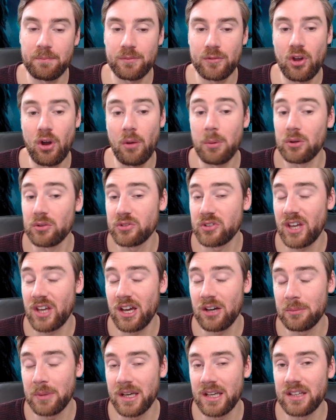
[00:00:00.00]
Cobalt
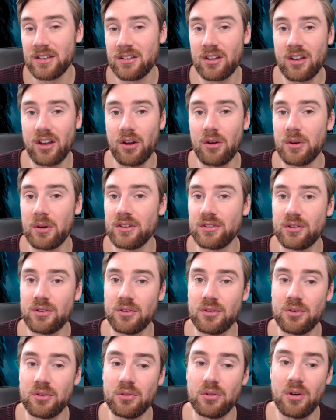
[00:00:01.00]
Scalebane could go
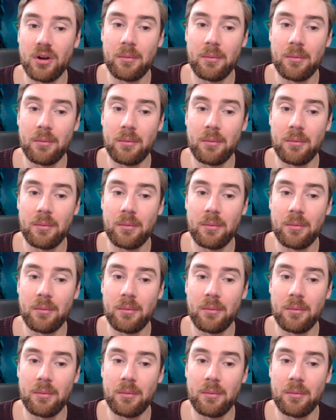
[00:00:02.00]
into